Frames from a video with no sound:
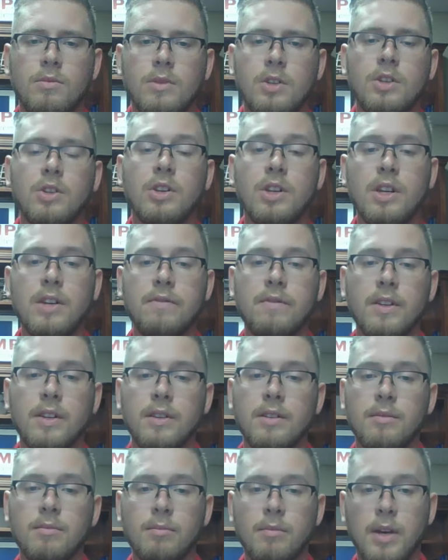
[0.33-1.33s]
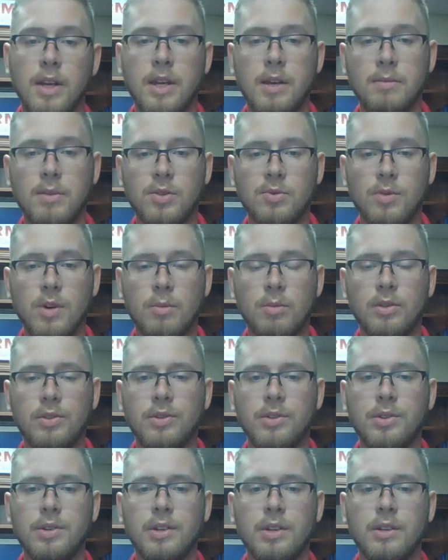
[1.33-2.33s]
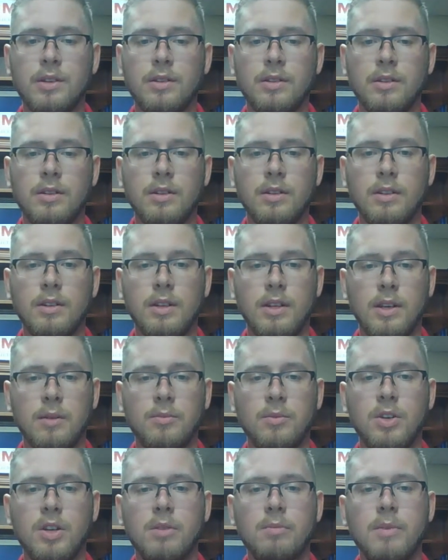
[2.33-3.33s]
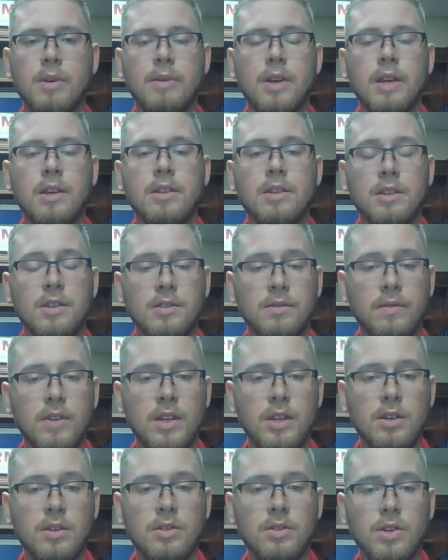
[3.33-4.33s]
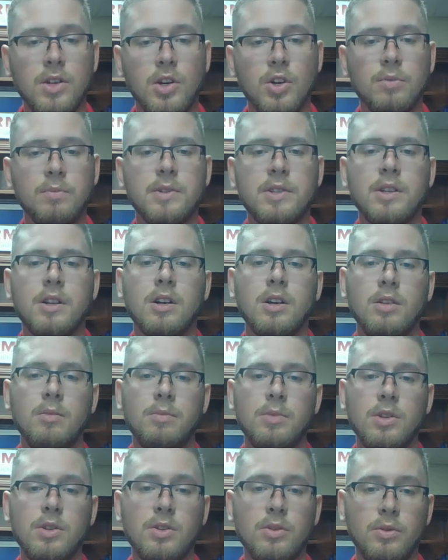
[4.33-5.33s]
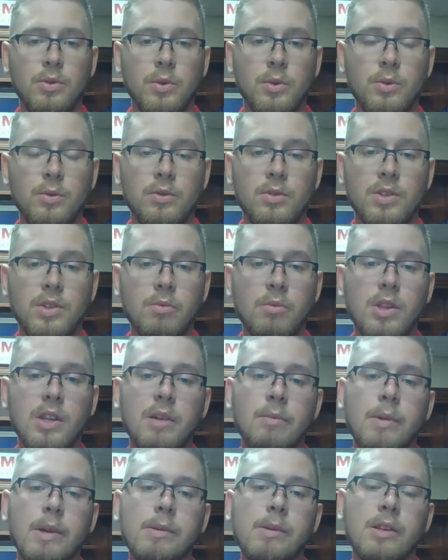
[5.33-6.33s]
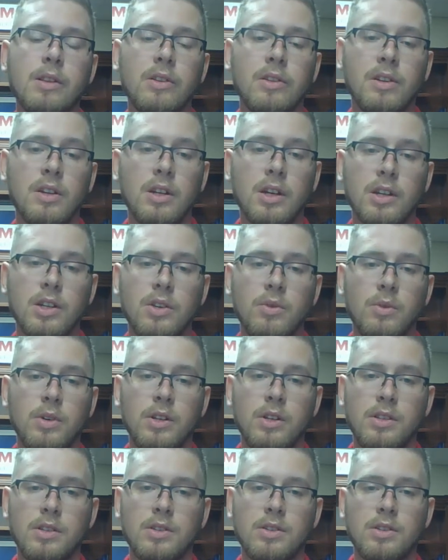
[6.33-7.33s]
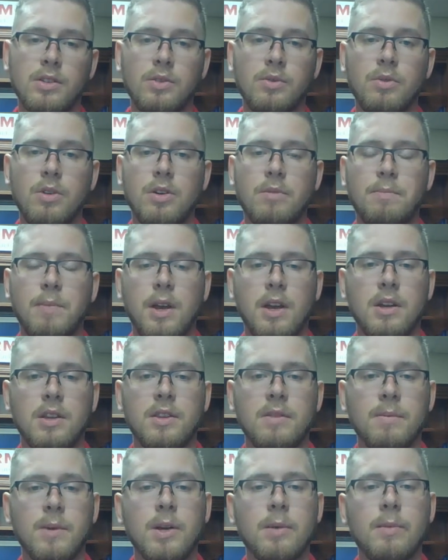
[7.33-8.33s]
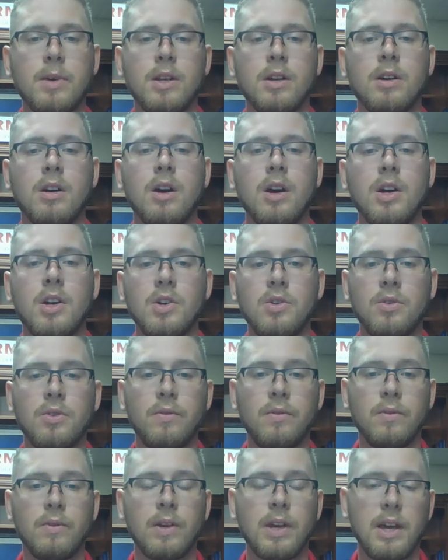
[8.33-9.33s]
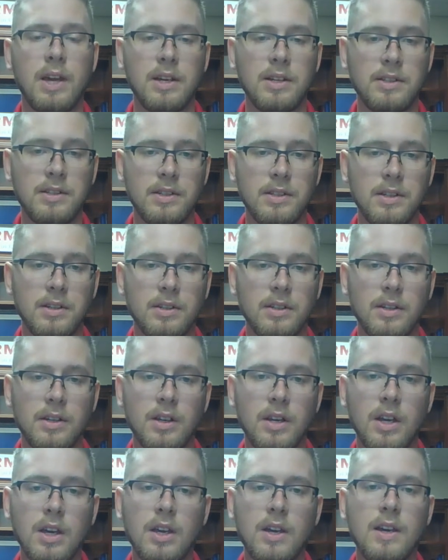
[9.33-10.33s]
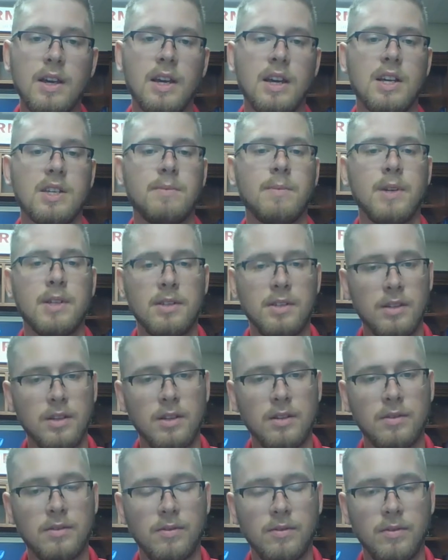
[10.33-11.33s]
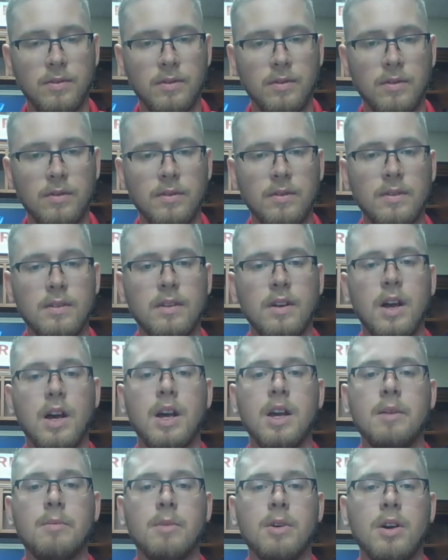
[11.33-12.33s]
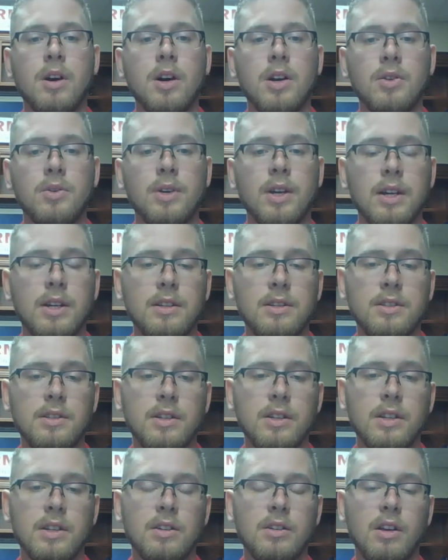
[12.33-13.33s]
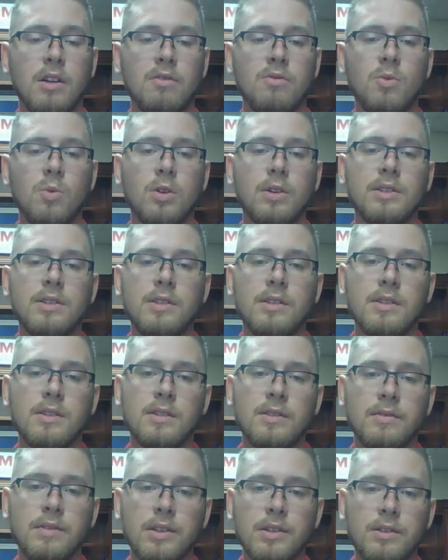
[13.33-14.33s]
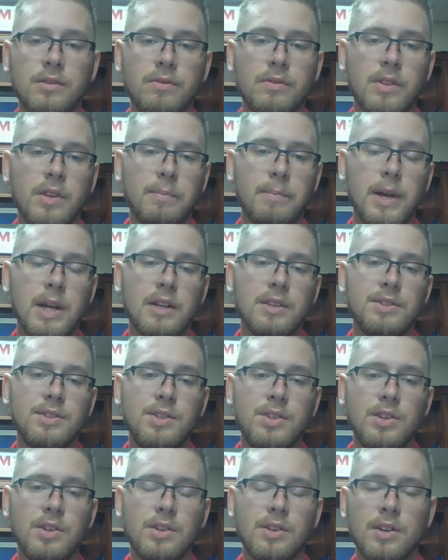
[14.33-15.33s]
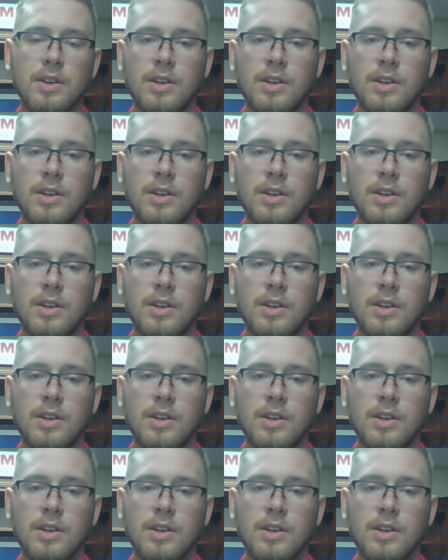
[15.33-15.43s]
Good evening. My name is Robert Looney, and I'm going to be making this video in hopes to help you, someone that may be looking at going into the career path of becoming an AutoCAD tech. As myself, I am an AutoCAD tech and have worked in this field for the past year.